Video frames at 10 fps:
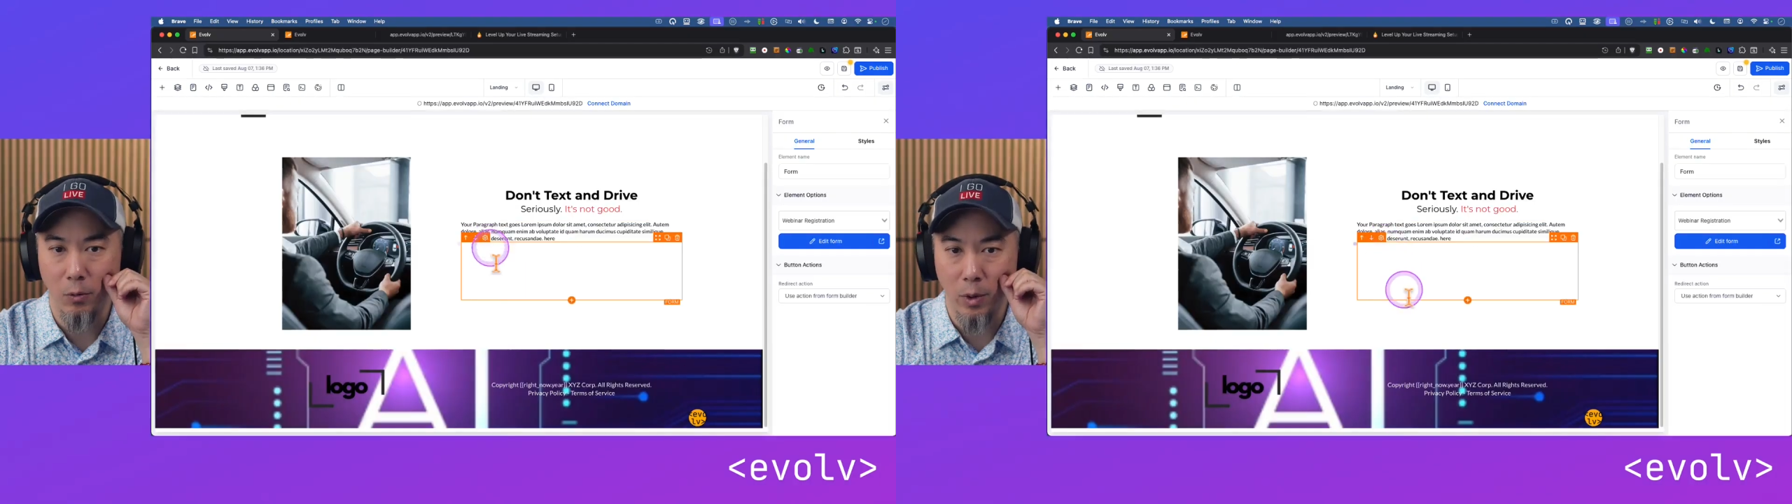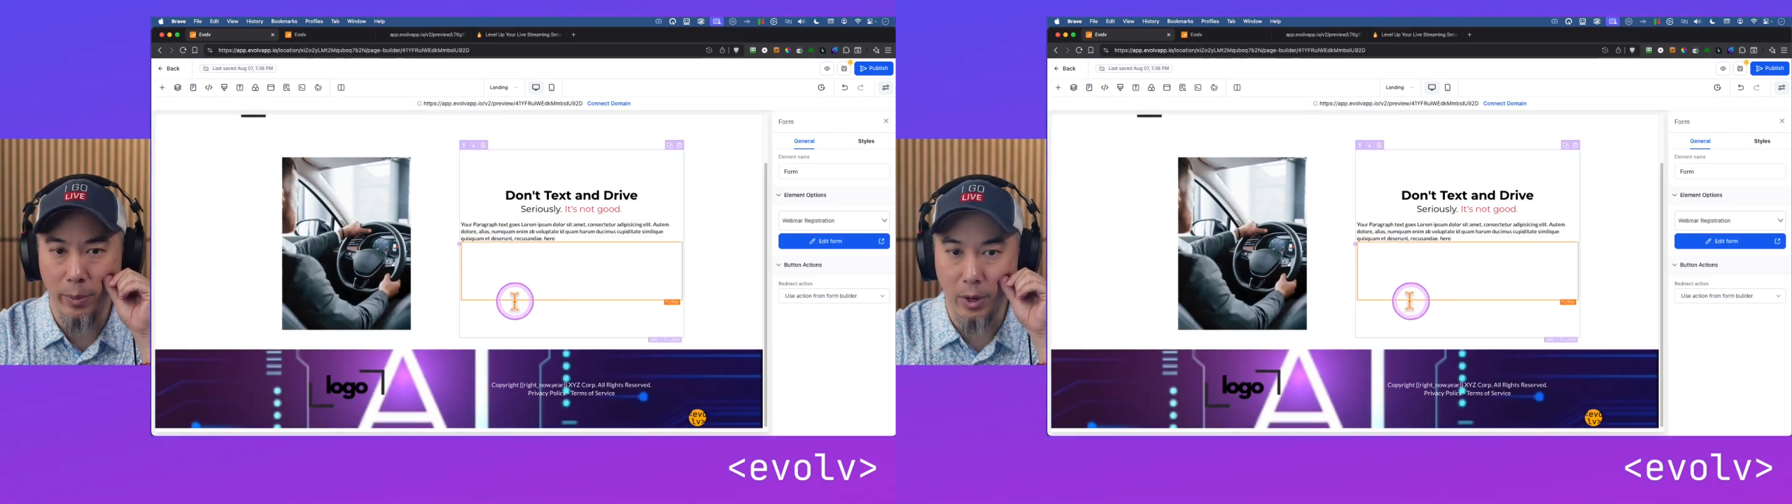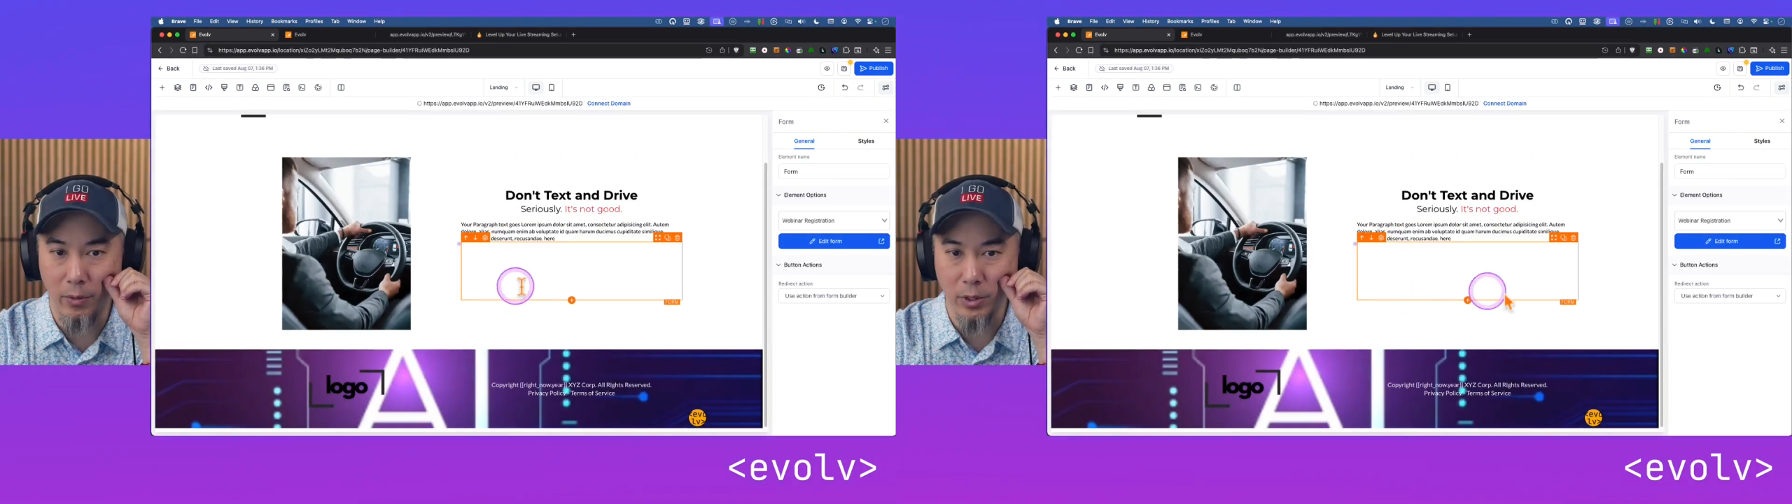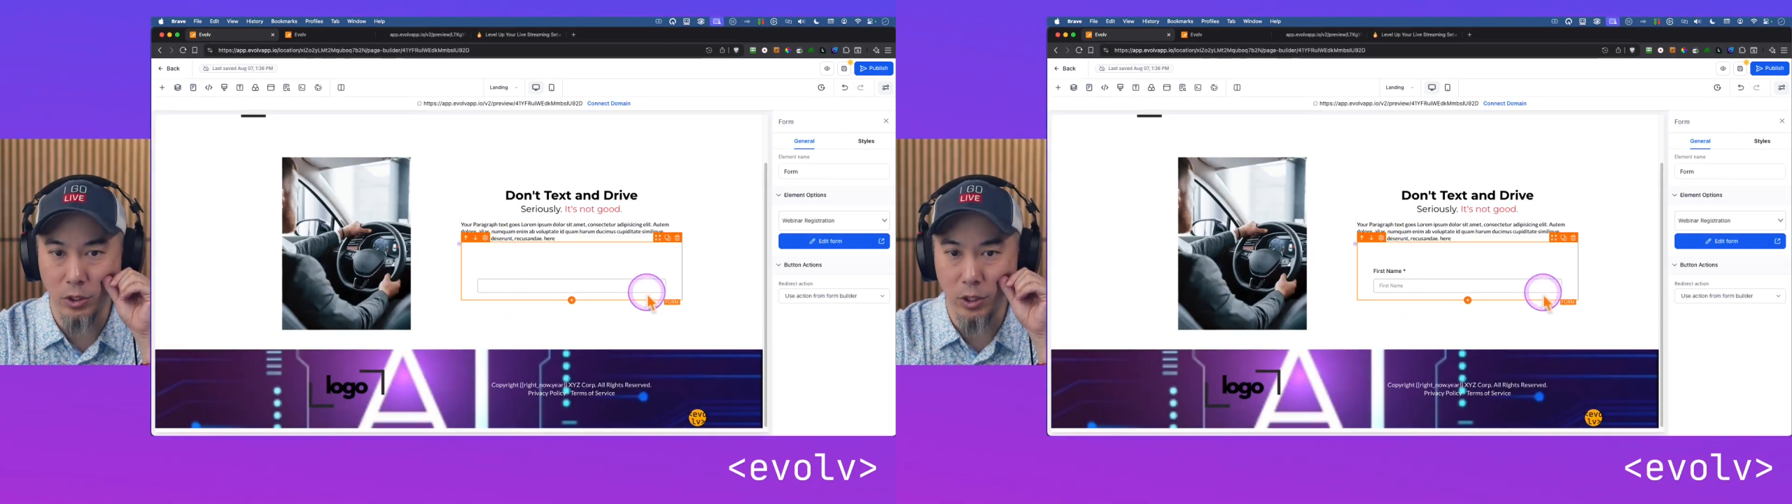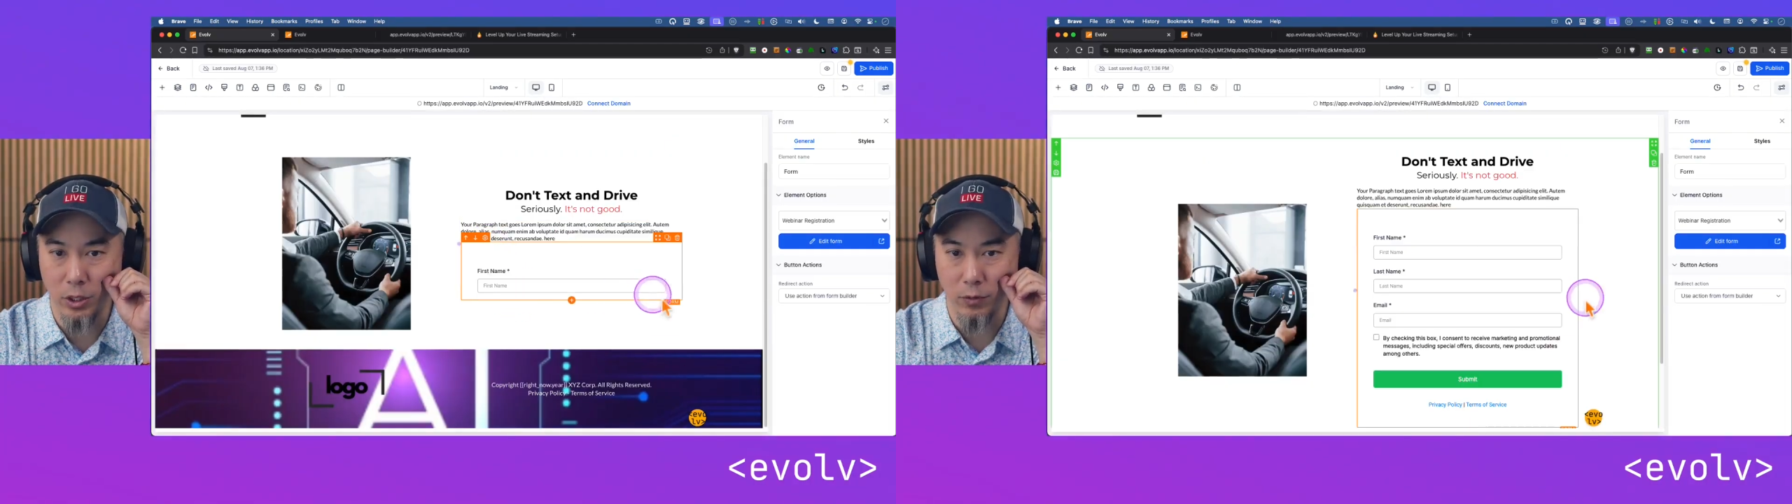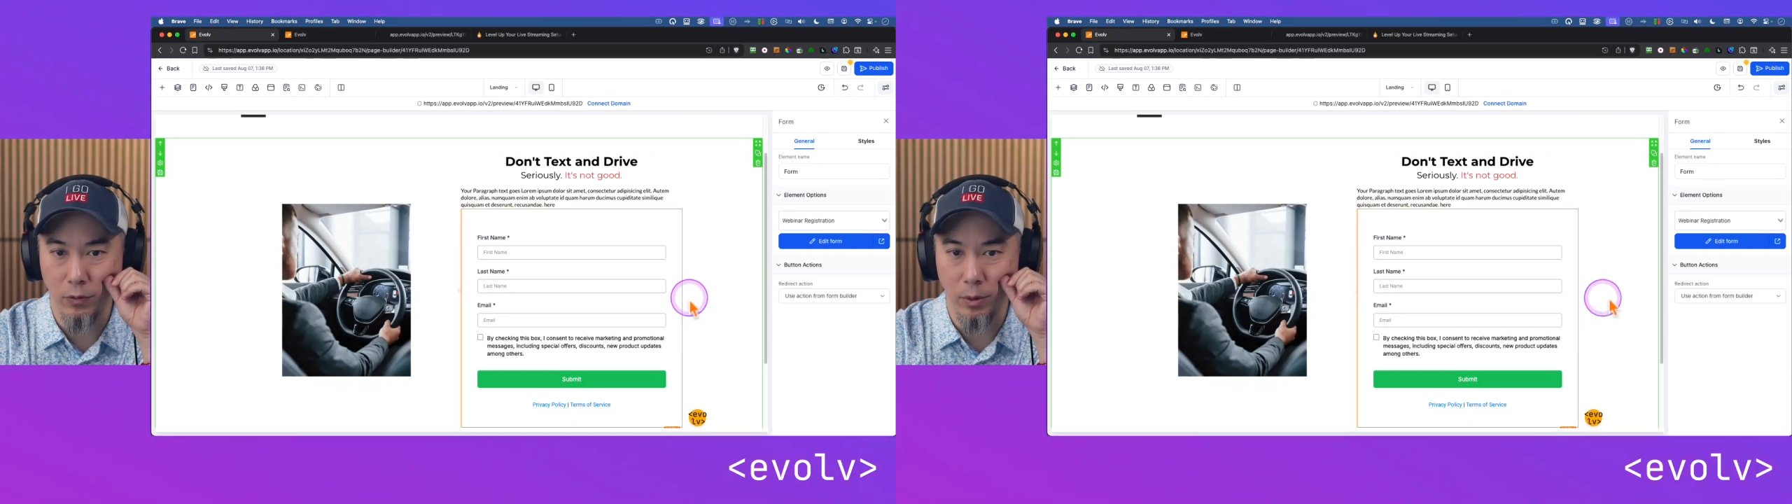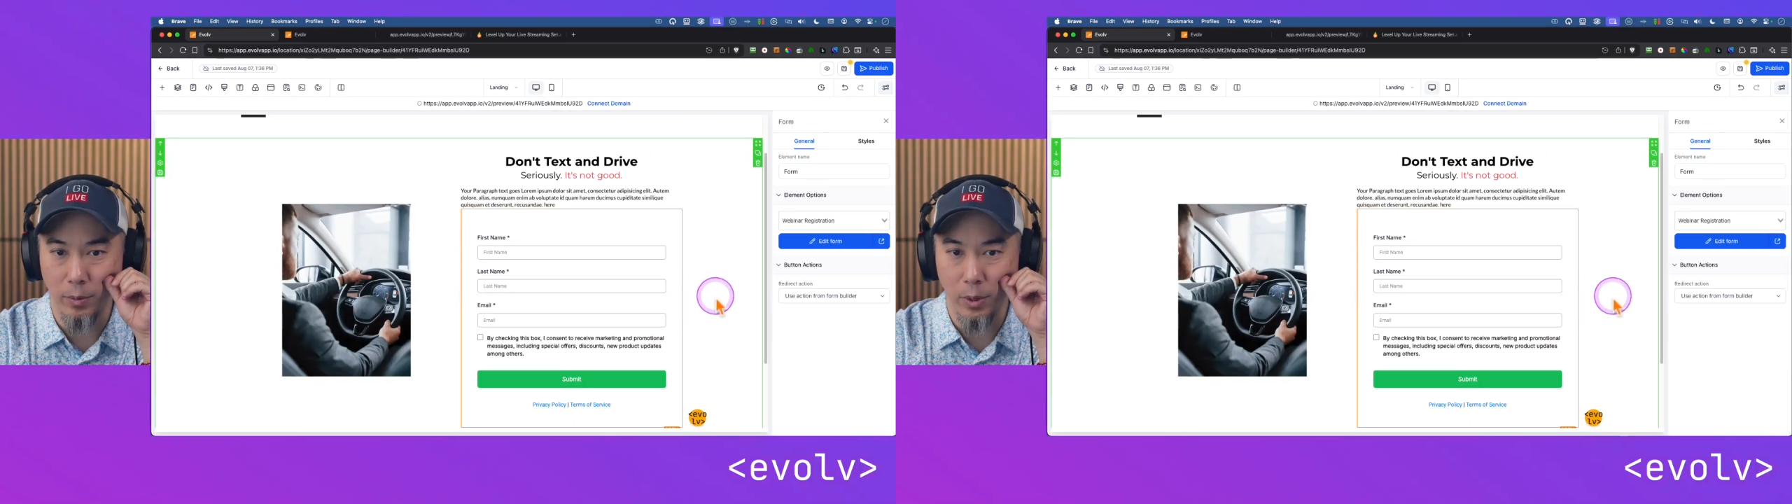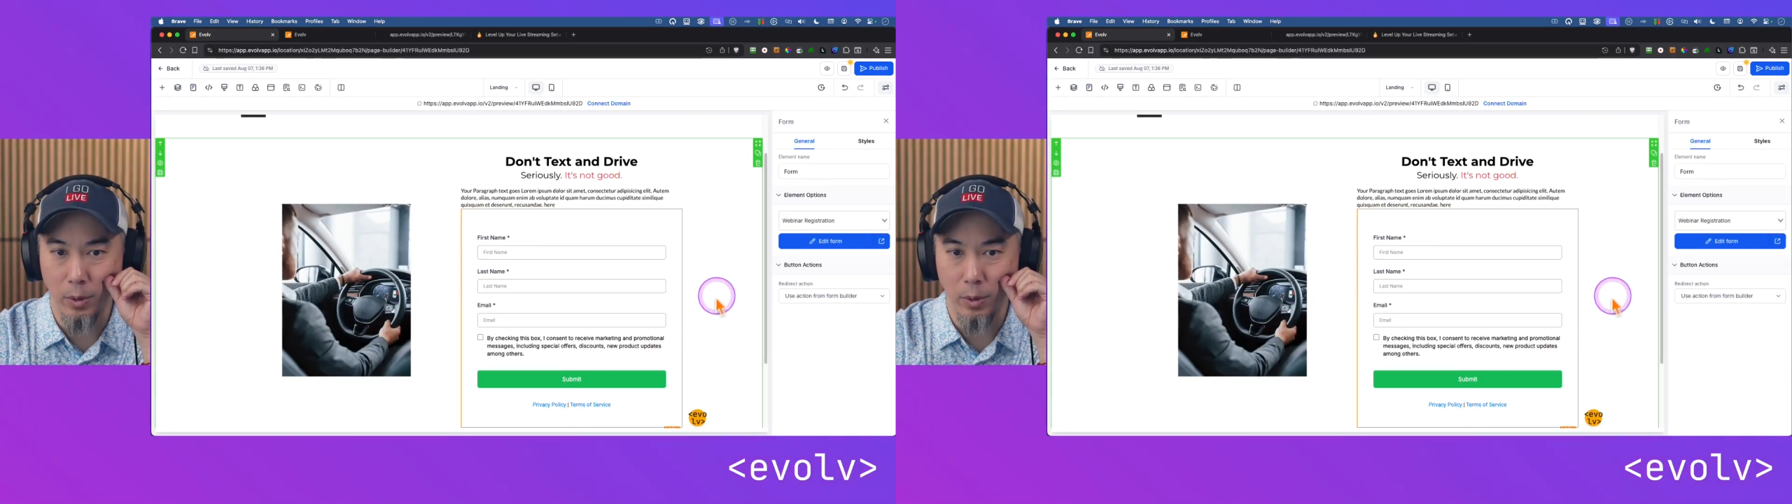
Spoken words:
Webinar registration form.